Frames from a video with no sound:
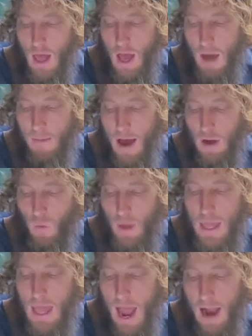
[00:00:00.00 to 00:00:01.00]
About a
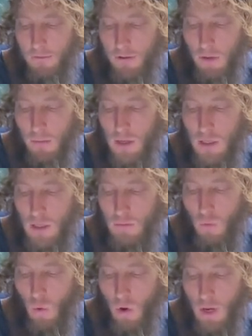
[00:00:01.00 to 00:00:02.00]
week after, Mrs.
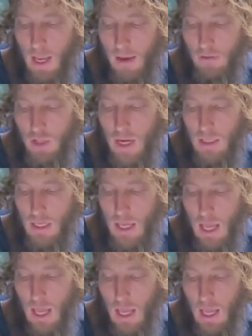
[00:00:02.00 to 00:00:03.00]
Moore gave
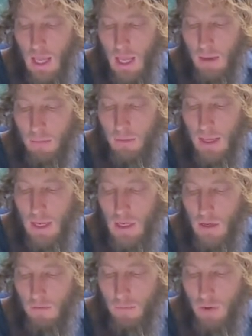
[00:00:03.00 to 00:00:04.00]
Jessie a
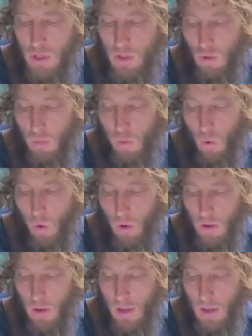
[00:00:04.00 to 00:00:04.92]
piece of Bristol board,